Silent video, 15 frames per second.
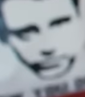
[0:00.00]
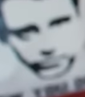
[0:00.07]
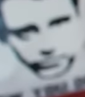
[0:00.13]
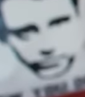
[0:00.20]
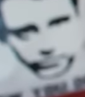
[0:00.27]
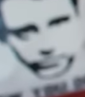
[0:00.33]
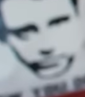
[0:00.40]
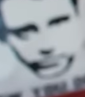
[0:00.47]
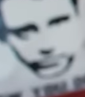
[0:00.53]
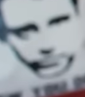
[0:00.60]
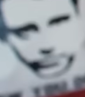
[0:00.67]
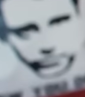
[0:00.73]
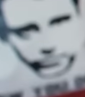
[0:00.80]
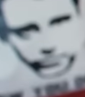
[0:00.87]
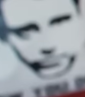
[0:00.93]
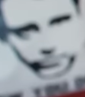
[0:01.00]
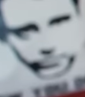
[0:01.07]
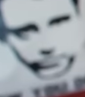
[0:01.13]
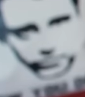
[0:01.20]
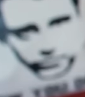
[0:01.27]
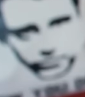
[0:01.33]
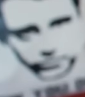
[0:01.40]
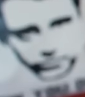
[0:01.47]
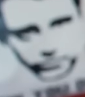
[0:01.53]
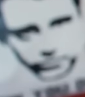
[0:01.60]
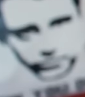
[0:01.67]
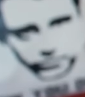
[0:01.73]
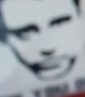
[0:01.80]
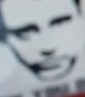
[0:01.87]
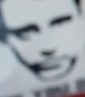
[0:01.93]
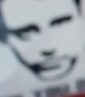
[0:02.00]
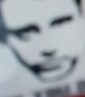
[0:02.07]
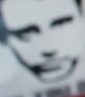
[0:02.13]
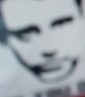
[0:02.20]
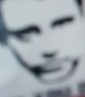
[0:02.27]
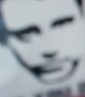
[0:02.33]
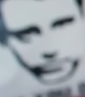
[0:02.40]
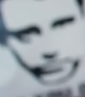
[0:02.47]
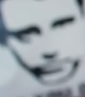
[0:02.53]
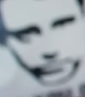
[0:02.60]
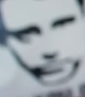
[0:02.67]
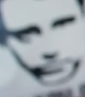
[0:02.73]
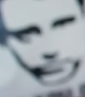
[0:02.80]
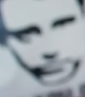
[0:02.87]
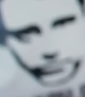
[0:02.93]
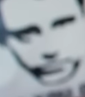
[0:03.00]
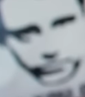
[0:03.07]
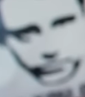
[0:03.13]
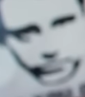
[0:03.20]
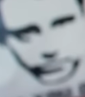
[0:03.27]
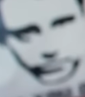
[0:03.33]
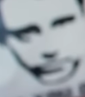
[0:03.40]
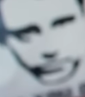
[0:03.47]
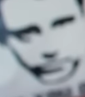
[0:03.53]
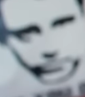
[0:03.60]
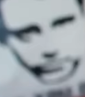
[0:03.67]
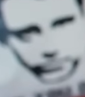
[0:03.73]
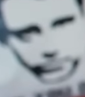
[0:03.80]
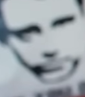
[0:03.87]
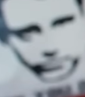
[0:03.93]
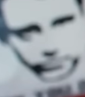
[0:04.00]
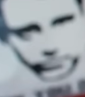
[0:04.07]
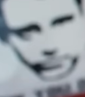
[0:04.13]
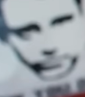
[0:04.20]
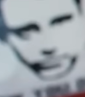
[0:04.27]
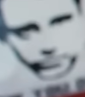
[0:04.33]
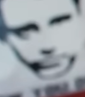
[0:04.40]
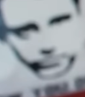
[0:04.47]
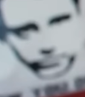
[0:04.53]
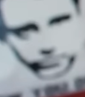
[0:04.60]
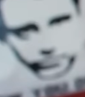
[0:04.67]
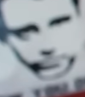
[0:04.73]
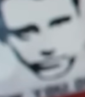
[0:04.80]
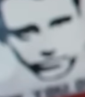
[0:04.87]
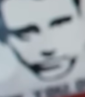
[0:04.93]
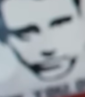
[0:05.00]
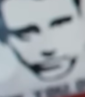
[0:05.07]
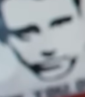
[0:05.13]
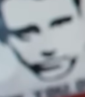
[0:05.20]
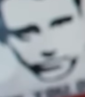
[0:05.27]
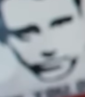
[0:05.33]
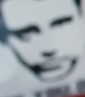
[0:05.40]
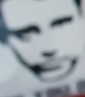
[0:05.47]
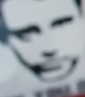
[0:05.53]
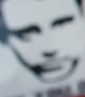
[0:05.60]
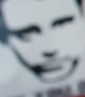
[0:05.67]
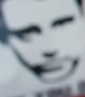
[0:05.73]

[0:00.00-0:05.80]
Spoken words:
(silent)